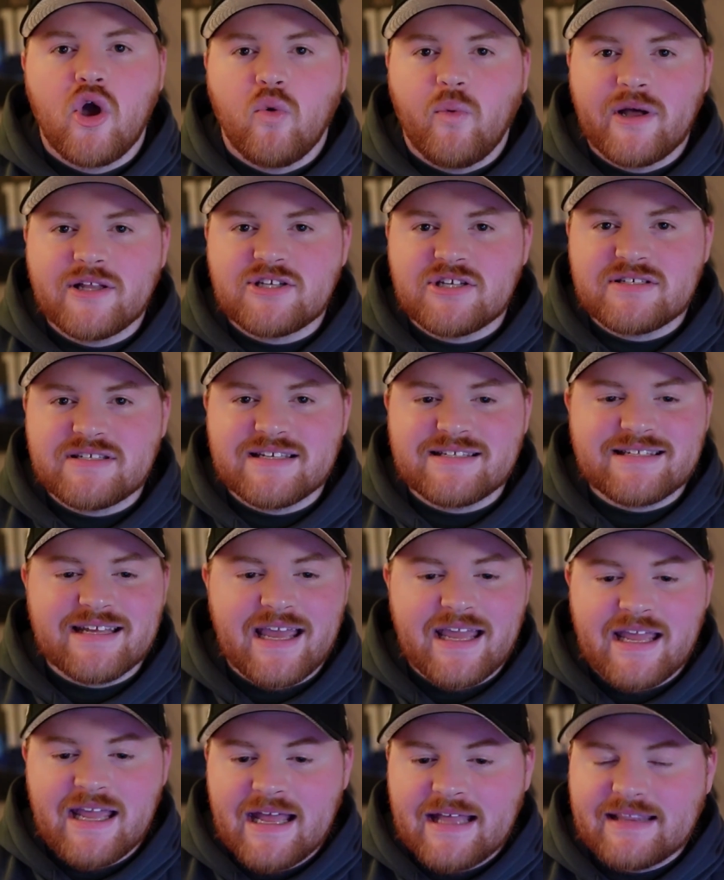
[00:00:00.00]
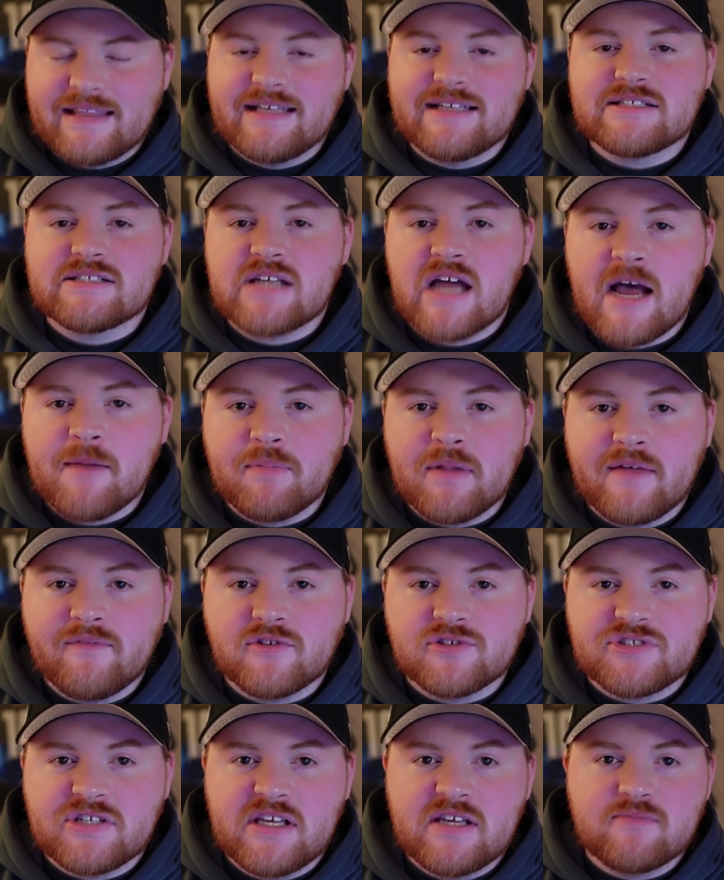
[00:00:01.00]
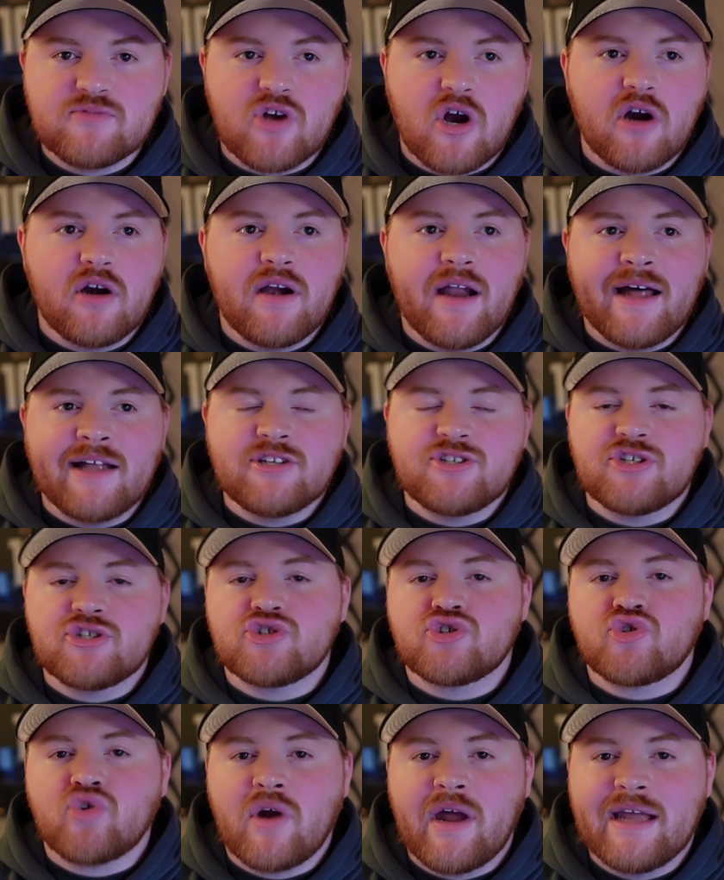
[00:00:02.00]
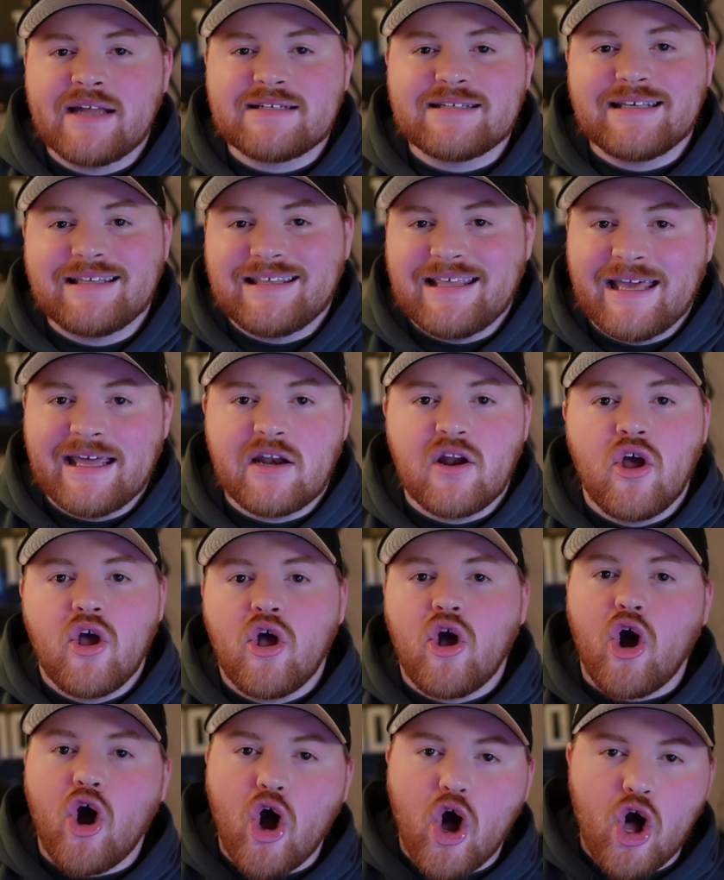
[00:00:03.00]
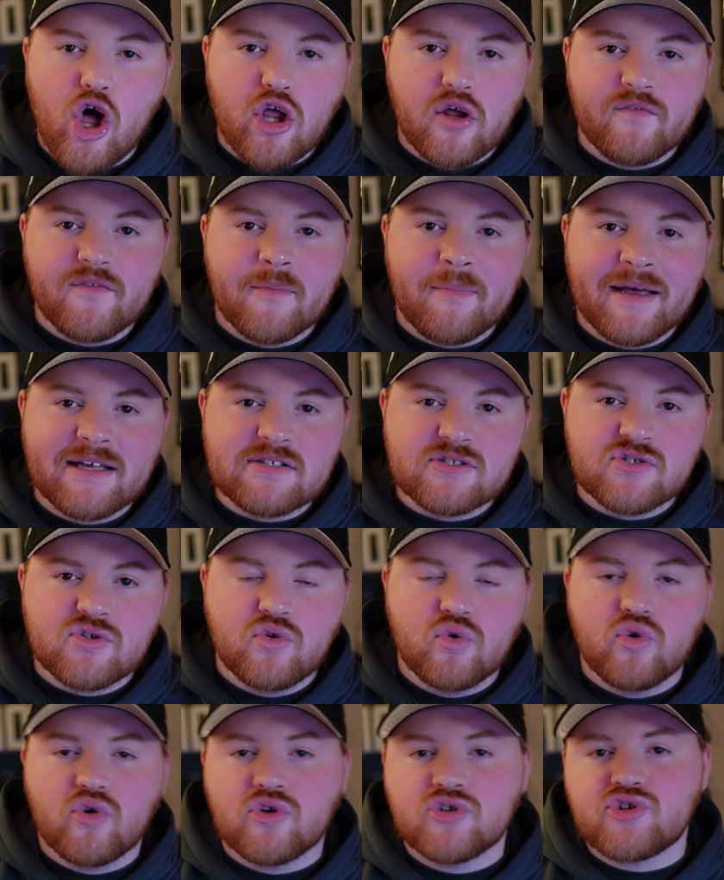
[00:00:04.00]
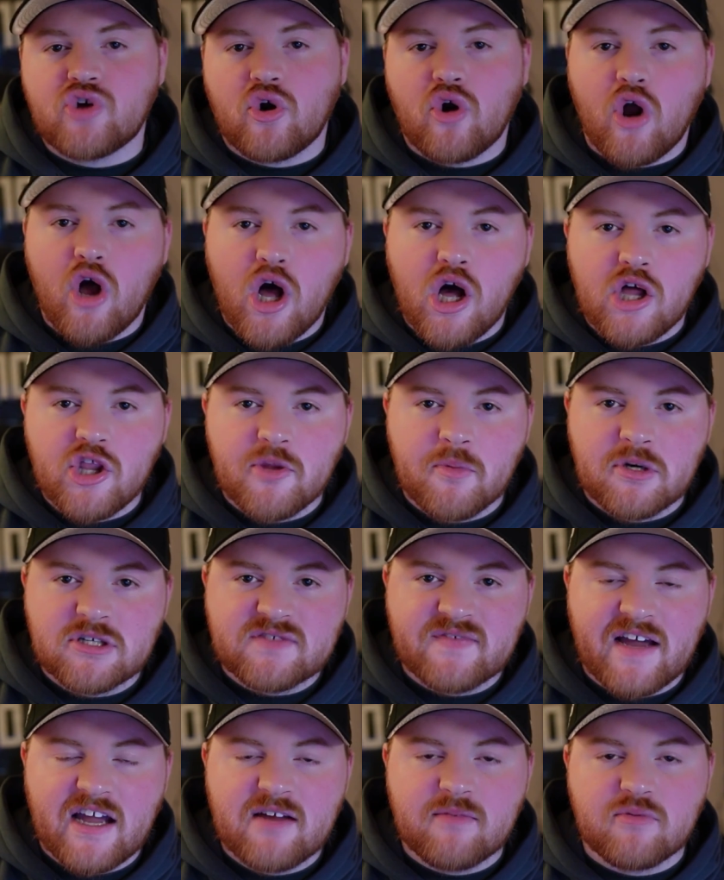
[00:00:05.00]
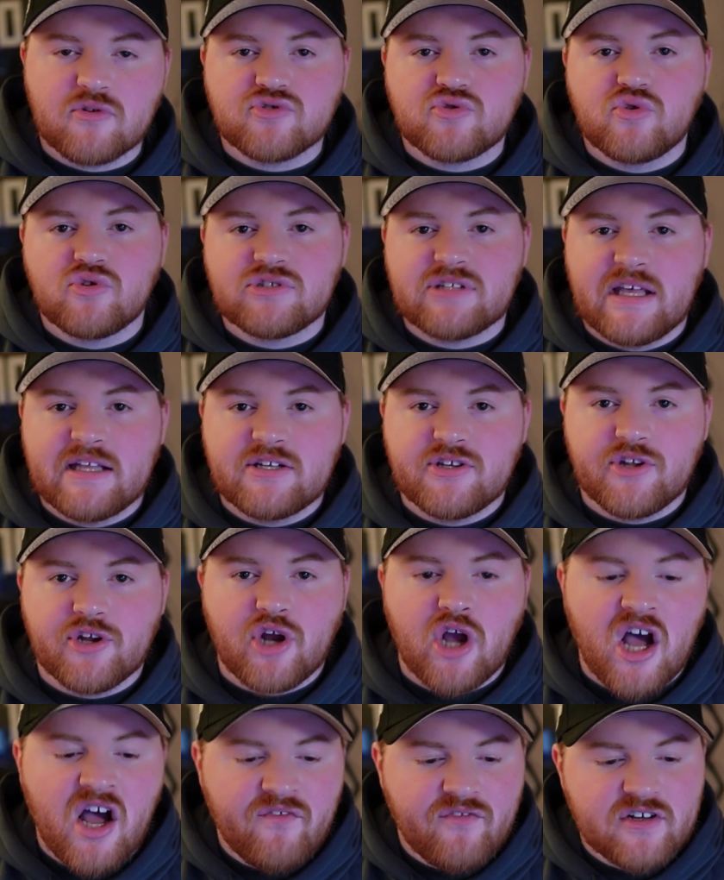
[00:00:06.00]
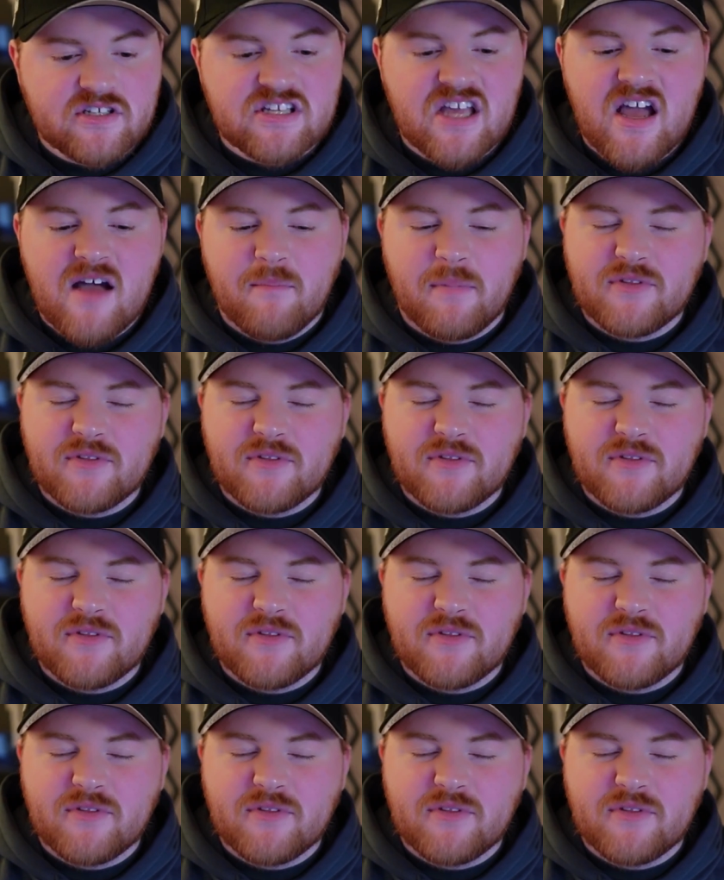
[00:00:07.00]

which is to say these top-level teams are not just trying to get all of the best schools or all the most valuable schools into their conference,